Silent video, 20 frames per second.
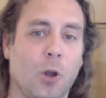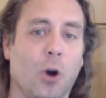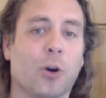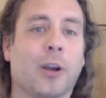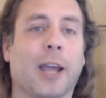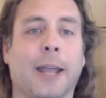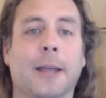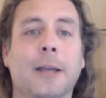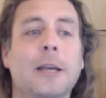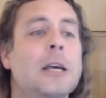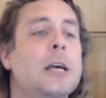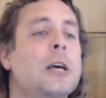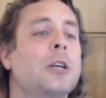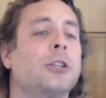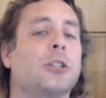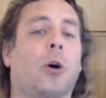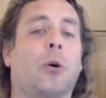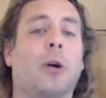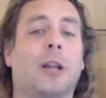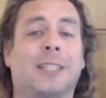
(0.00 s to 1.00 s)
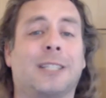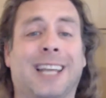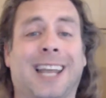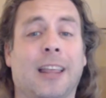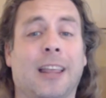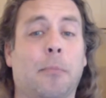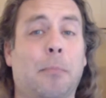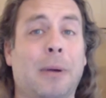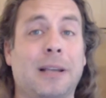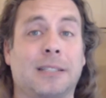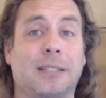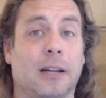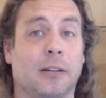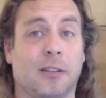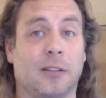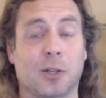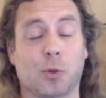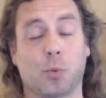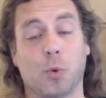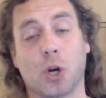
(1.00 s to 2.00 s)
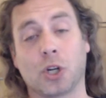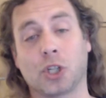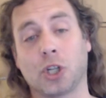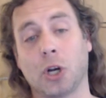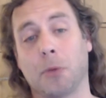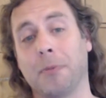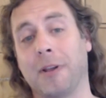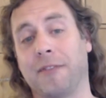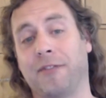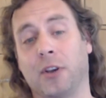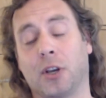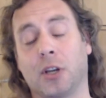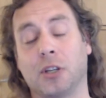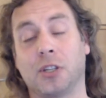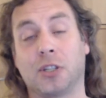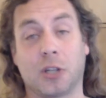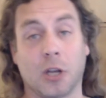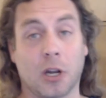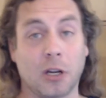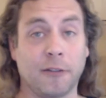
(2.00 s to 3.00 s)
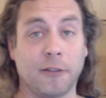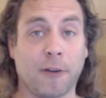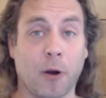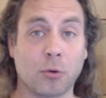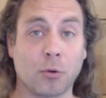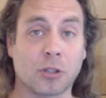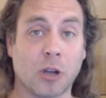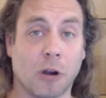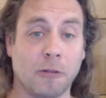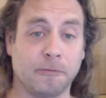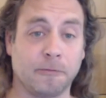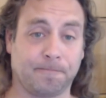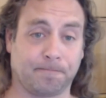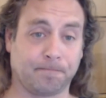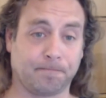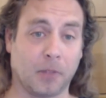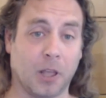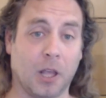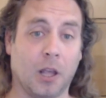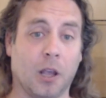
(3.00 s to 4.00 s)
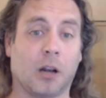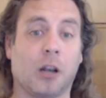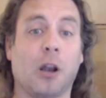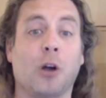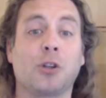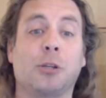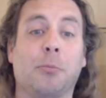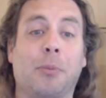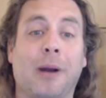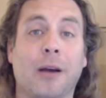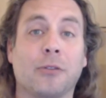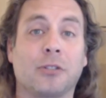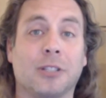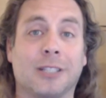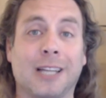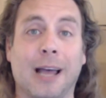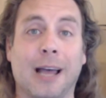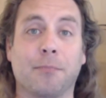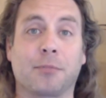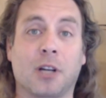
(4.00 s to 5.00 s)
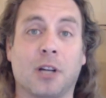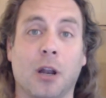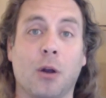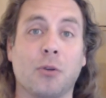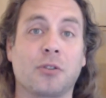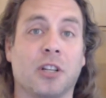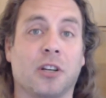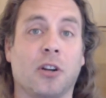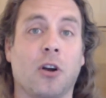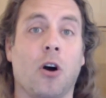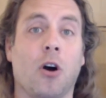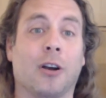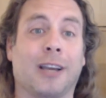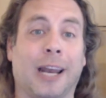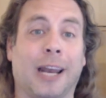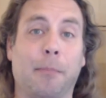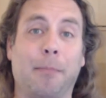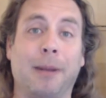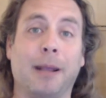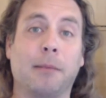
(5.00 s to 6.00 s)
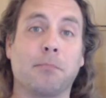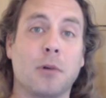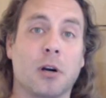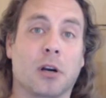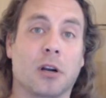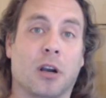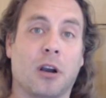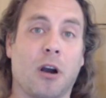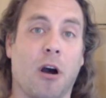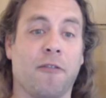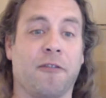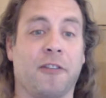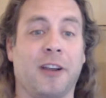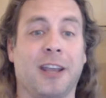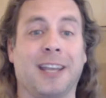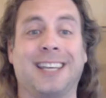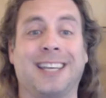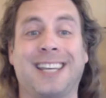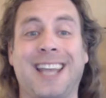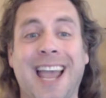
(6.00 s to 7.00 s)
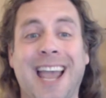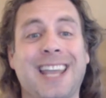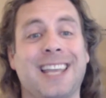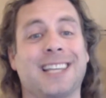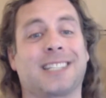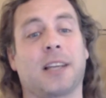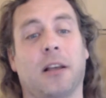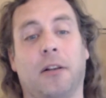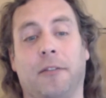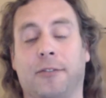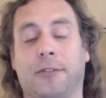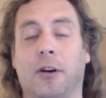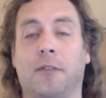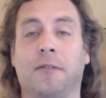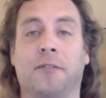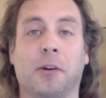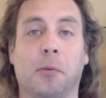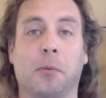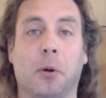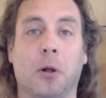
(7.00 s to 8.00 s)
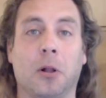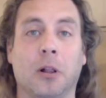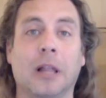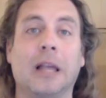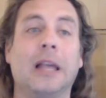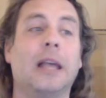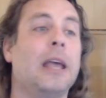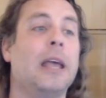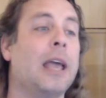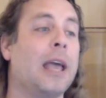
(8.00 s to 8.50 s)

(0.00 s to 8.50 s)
Okay, so to get the best out of this workshop, if you can turn your phones off, close your browser tabs, close the door, get a big mug of coffee, get yourself comfortable,